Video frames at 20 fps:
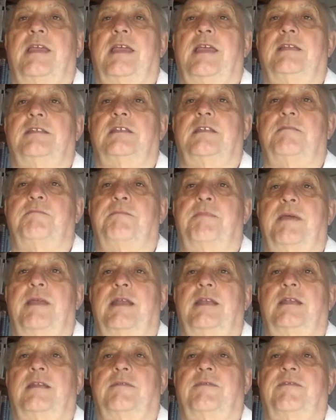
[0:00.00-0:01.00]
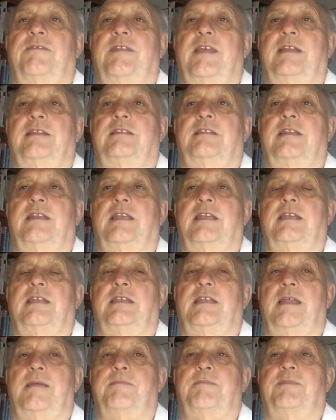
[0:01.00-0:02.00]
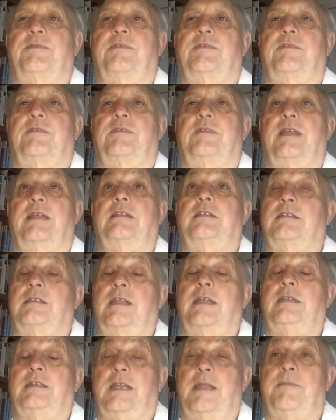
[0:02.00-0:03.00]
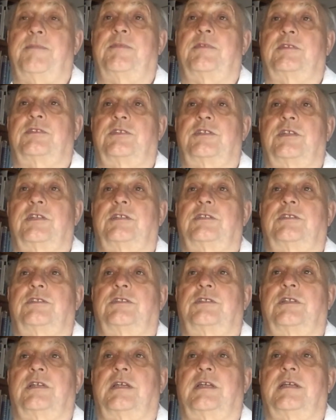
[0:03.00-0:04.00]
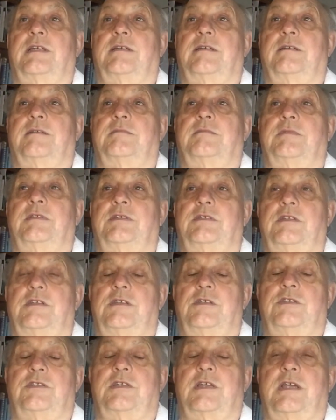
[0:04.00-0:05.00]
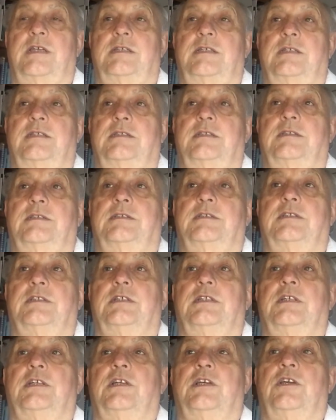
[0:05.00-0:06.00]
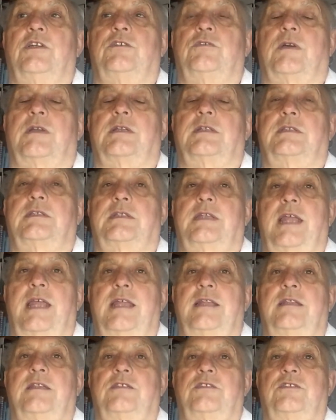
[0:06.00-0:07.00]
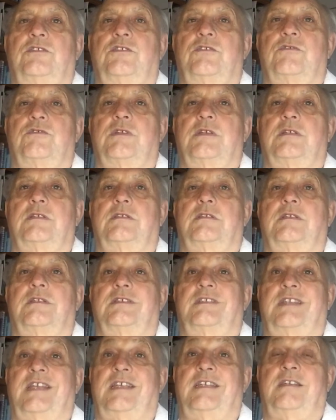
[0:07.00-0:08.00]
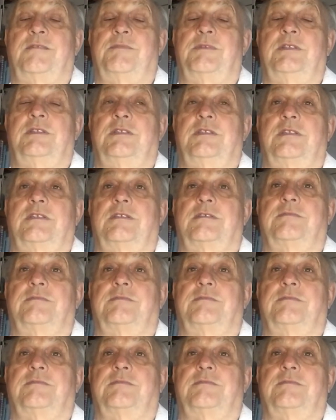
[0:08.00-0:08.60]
It's imperative that the in-depth research is initiated to understand the student sentiments.